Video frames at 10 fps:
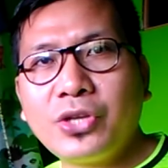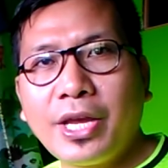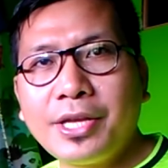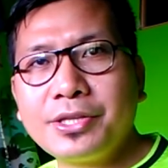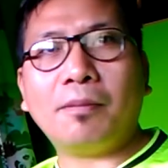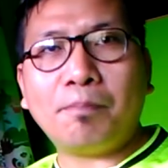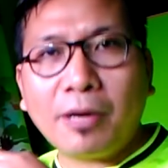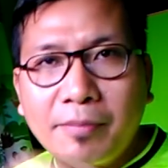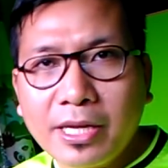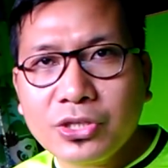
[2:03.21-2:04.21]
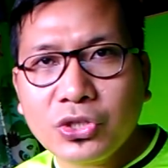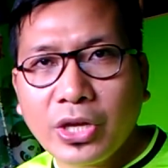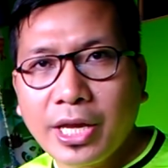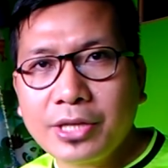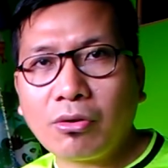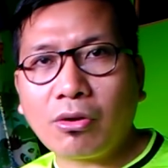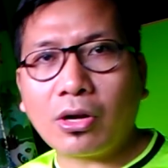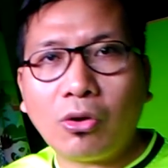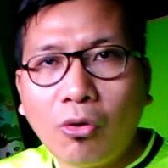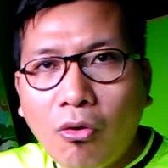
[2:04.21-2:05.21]
change, a permanent change, or
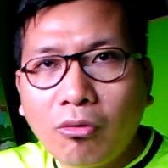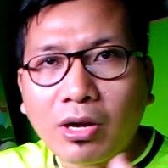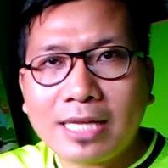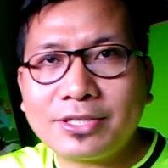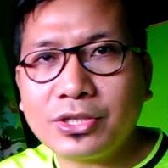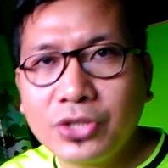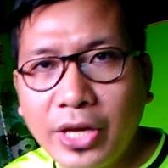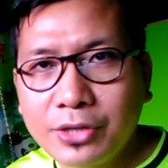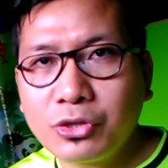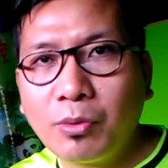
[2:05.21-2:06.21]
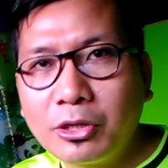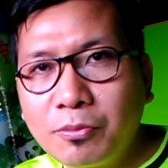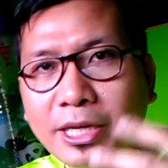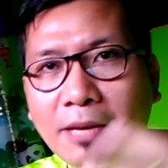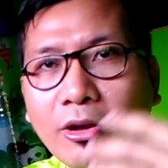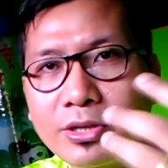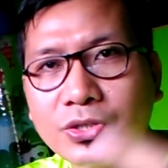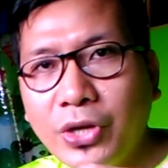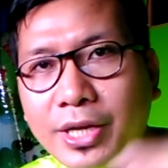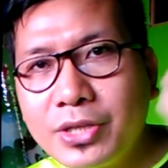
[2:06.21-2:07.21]
a long-lasting change. You want to bring about a
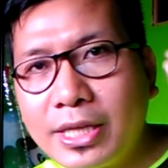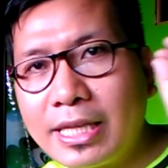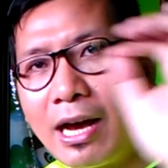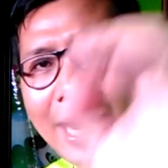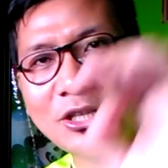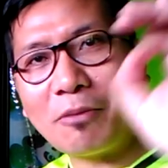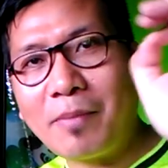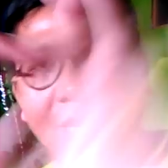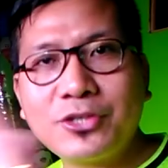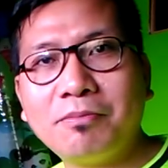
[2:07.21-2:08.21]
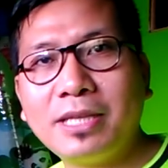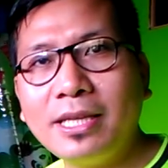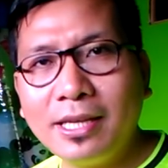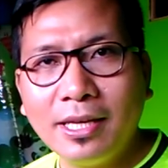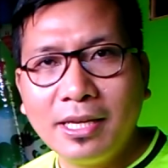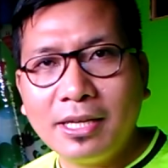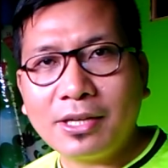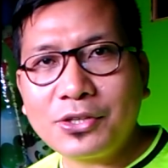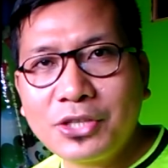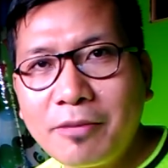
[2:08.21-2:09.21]
change in the hearts and minds of the
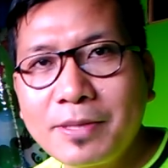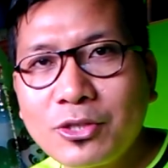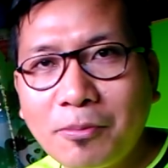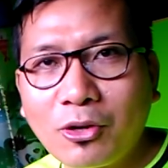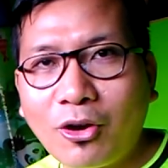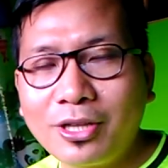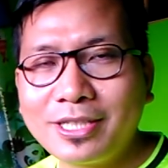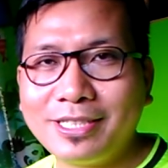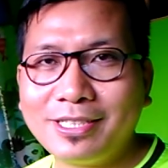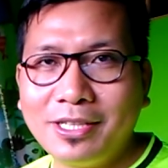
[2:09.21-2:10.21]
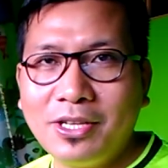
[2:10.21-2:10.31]
receivers of your content.